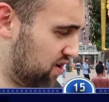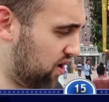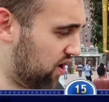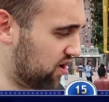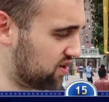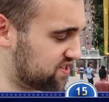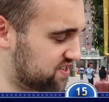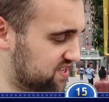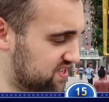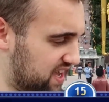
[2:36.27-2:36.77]

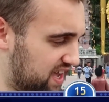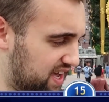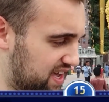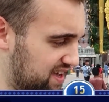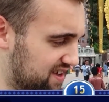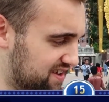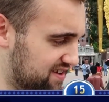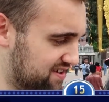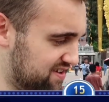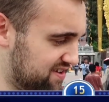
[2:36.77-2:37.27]
Or C,
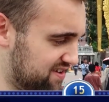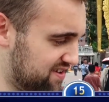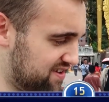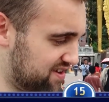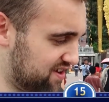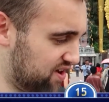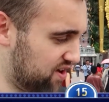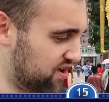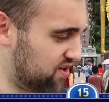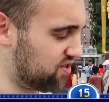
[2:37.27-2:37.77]

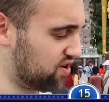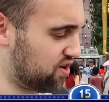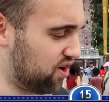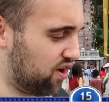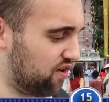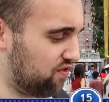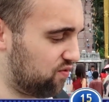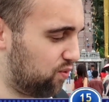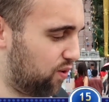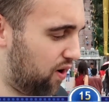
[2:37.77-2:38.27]
the
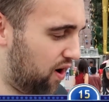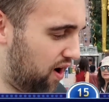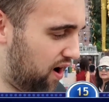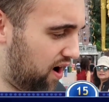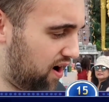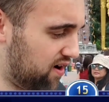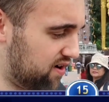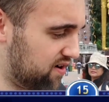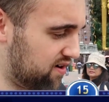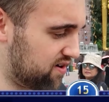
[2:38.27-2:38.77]
god of
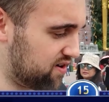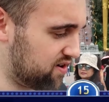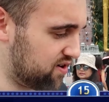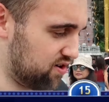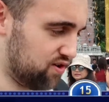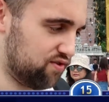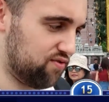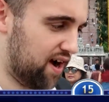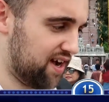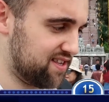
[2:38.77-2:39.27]
war,
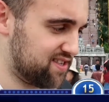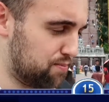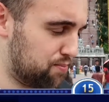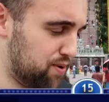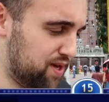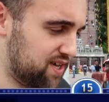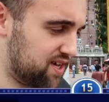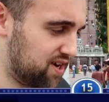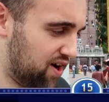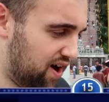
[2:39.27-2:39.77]
who rides a
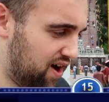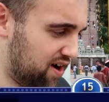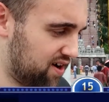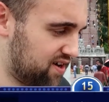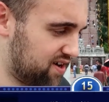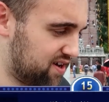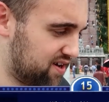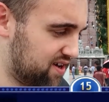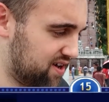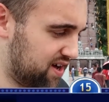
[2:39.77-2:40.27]
peacock
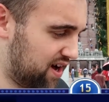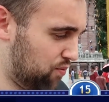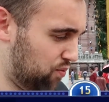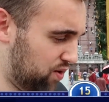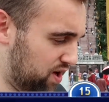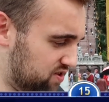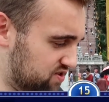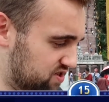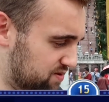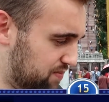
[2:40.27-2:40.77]
and
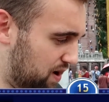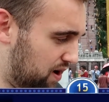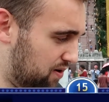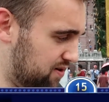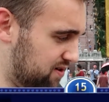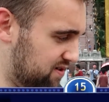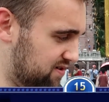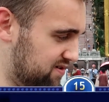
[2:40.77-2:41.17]
wields a bow.